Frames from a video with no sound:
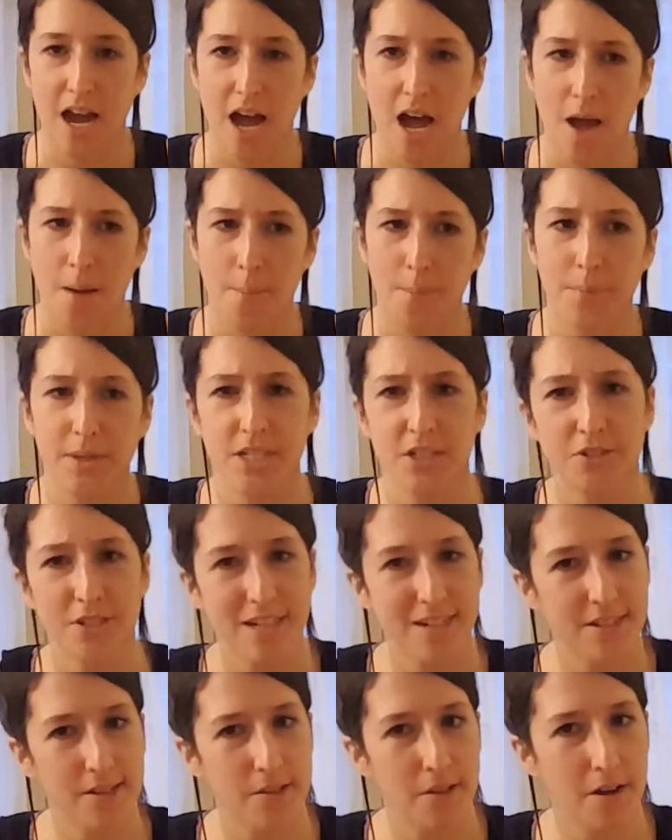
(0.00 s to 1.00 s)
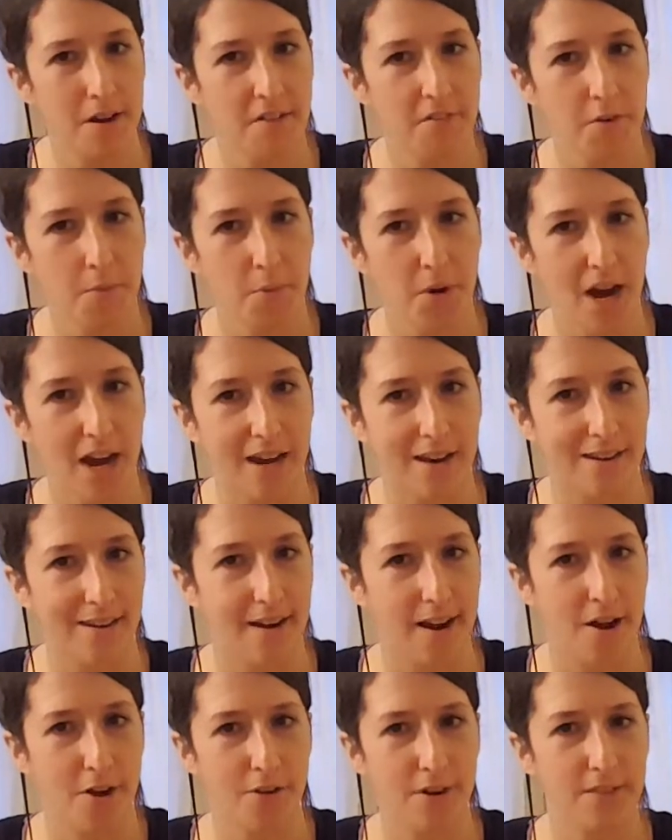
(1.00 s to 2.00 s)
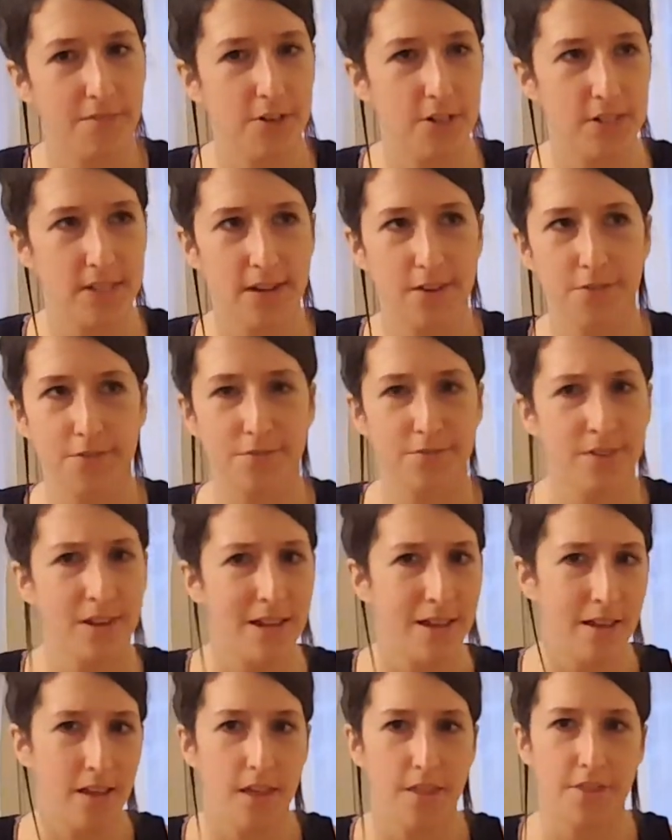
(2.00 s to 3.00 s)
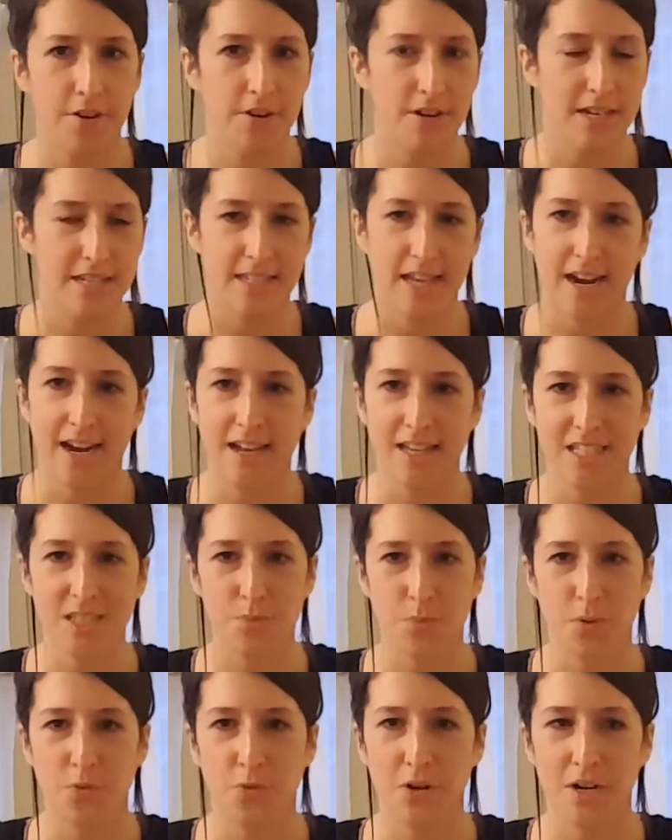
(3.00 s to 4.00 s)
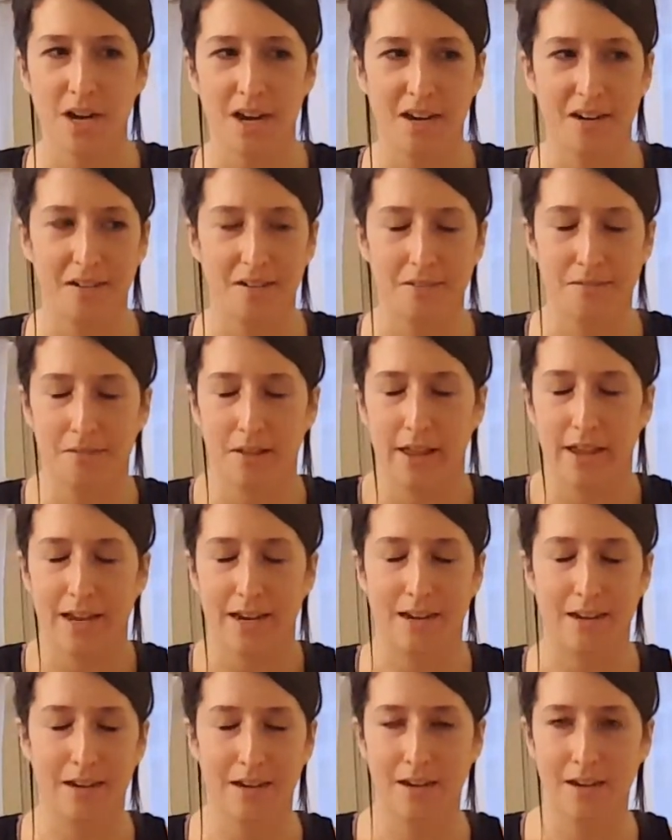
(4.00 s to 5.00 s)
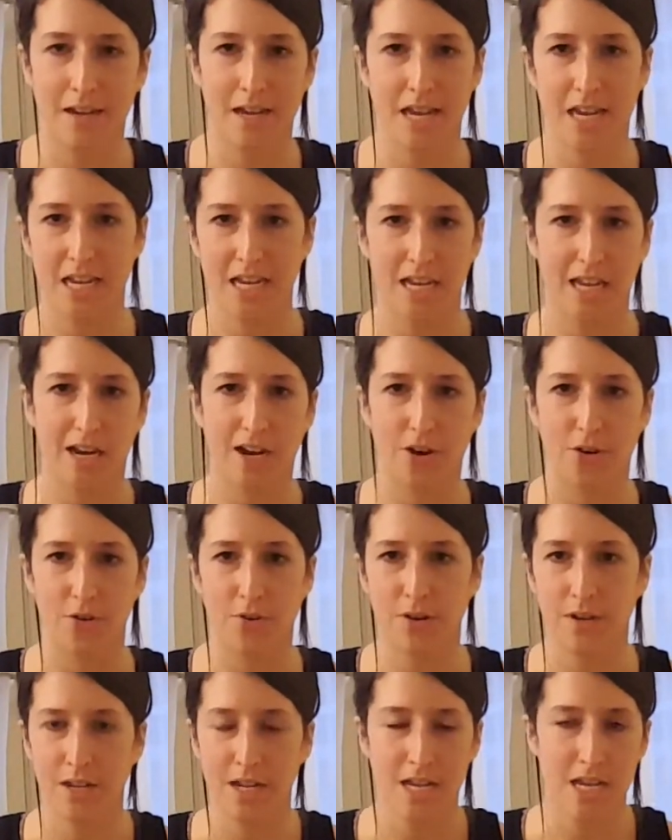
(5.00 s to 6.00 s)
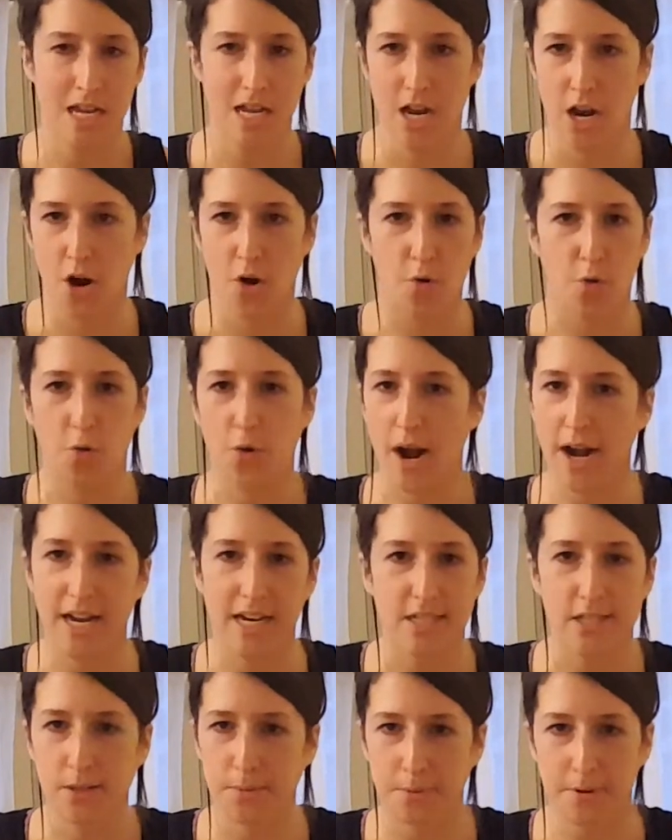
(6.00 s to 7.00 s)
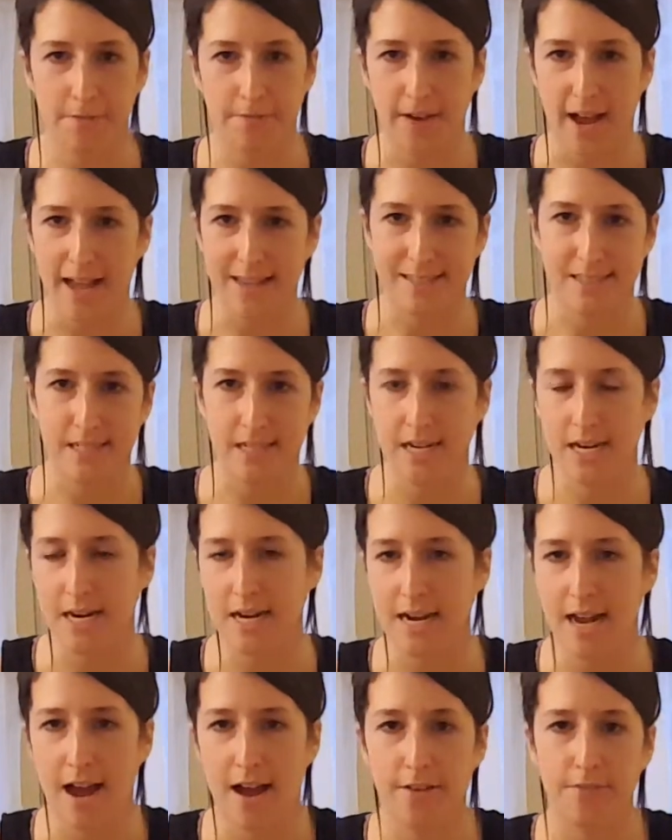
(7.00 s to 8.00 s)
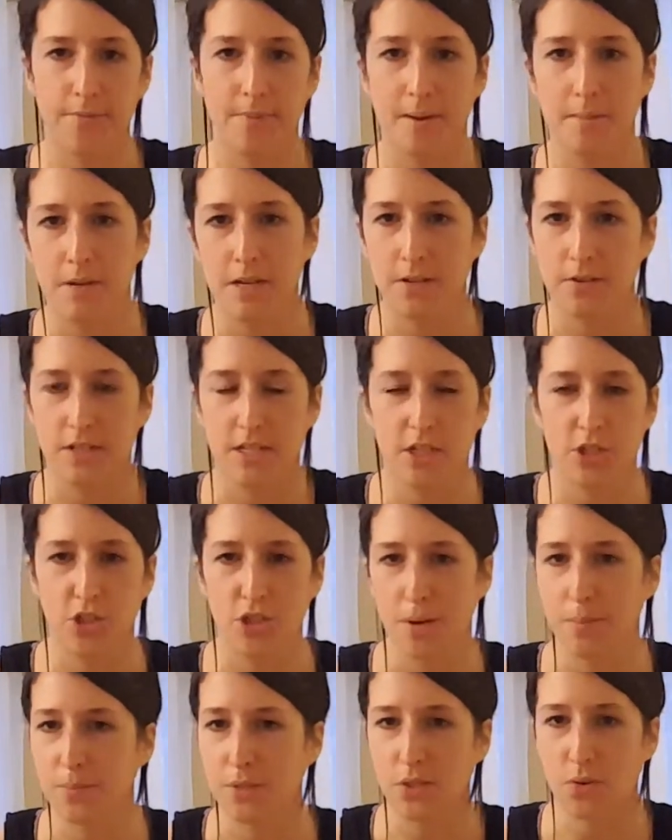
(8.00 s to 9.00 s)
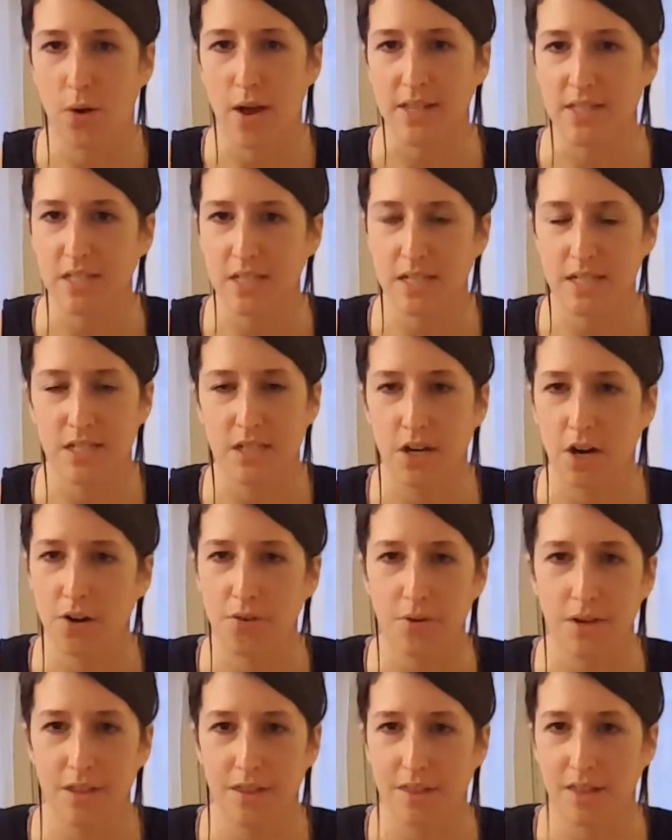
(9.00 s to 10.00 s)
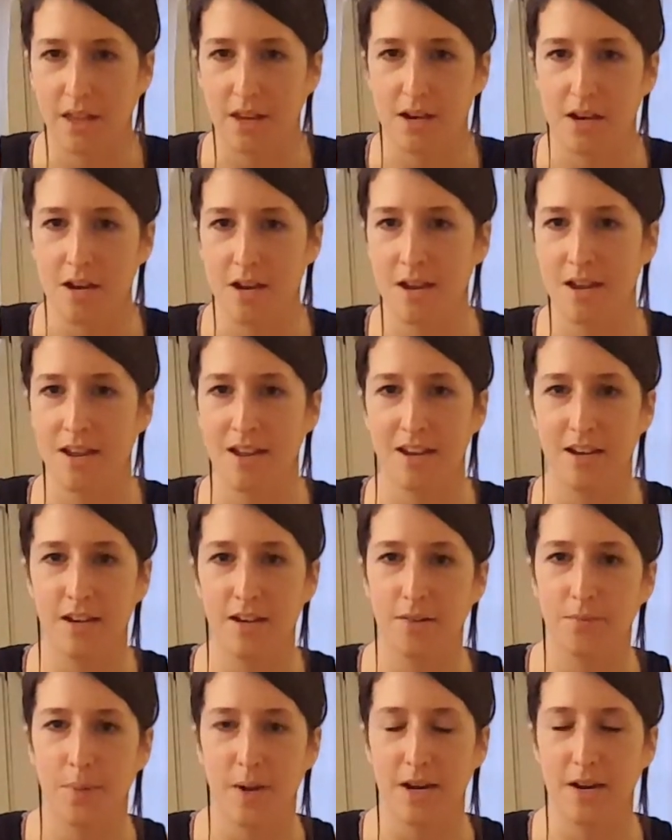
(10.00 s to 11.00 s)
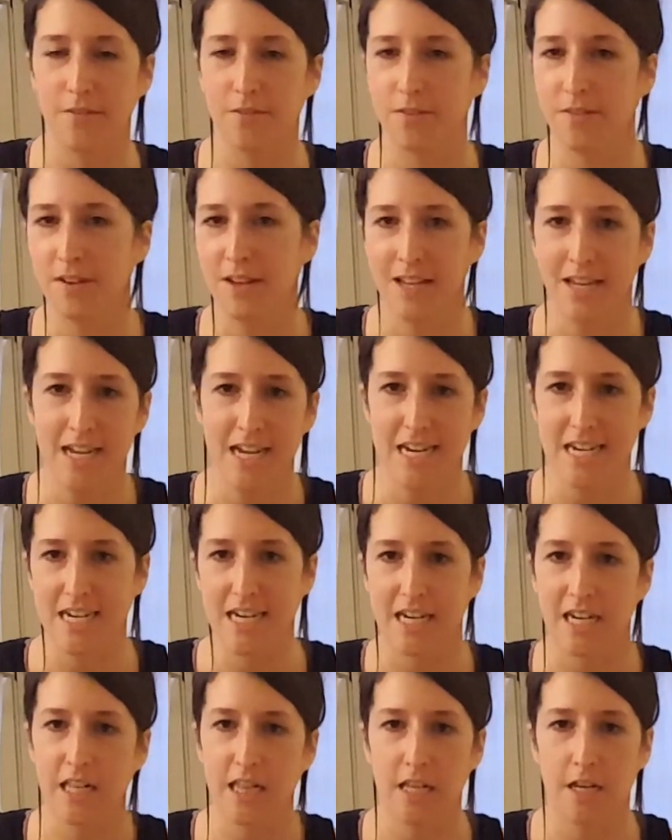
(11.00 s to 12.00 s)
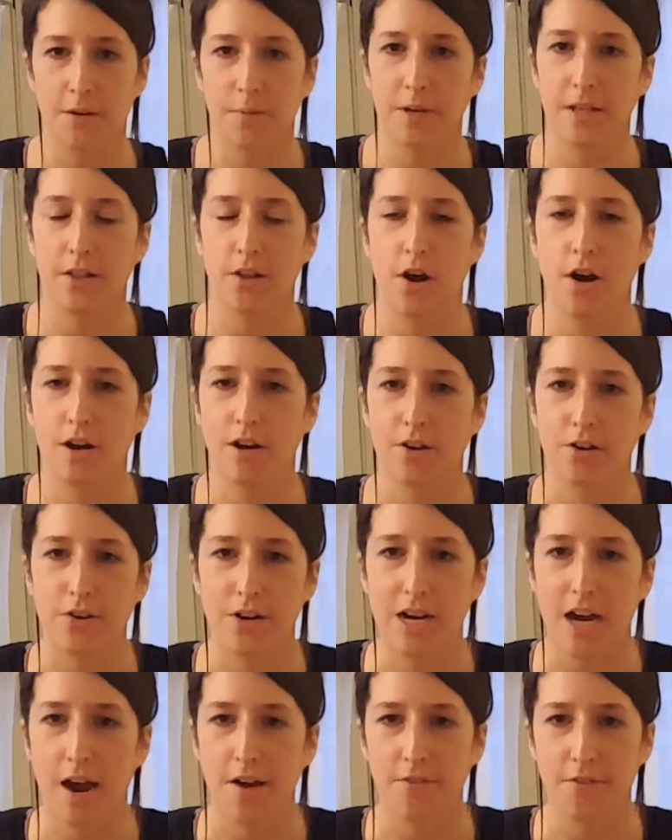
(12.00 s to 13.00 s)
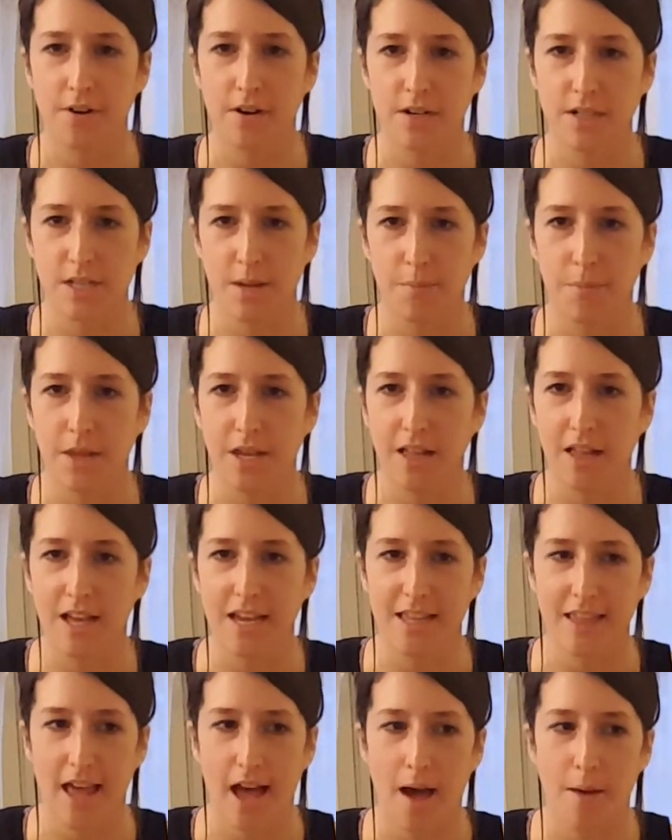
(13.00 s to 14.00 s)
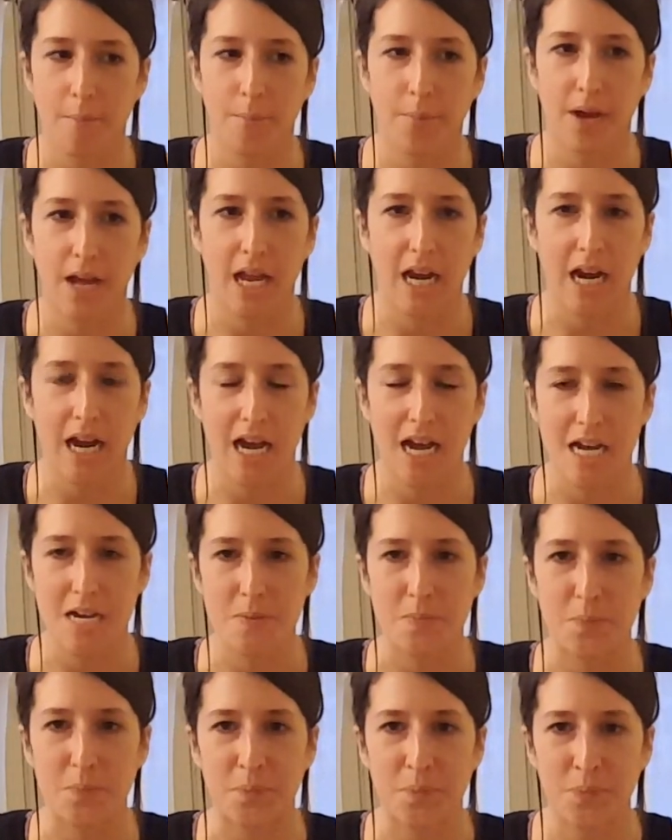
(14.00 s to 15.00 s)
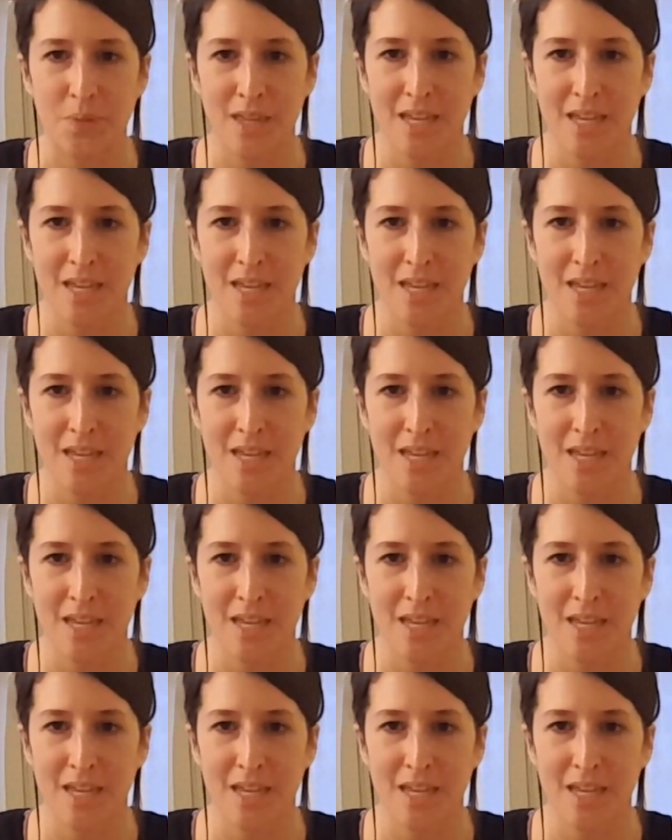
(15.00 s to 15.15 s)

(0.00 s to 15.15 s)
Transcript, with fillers: Um, but don't take too long of a break, you know? Give yourself 30 seconds, but we're not like you know, running super fast to your off. Maybe you did jump squats to start with, then you might have need a little bit longer to recover or something like that. But um,